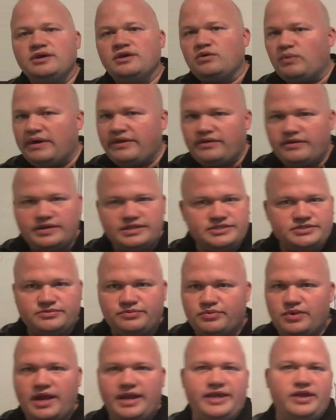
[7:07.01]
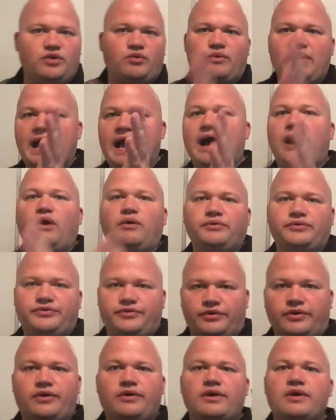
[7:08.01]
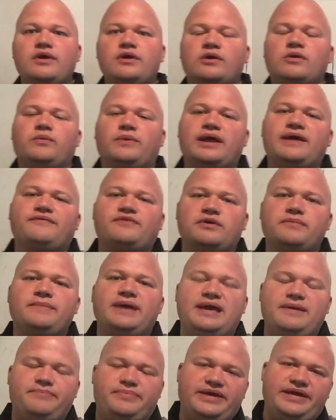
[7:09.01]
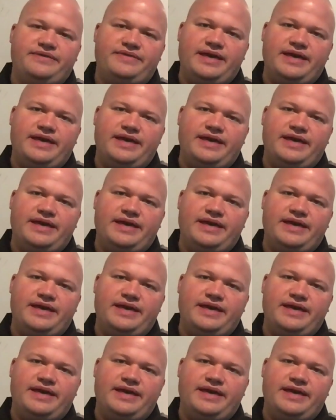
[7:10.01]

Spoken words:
whether it's running a route or whatever it may be,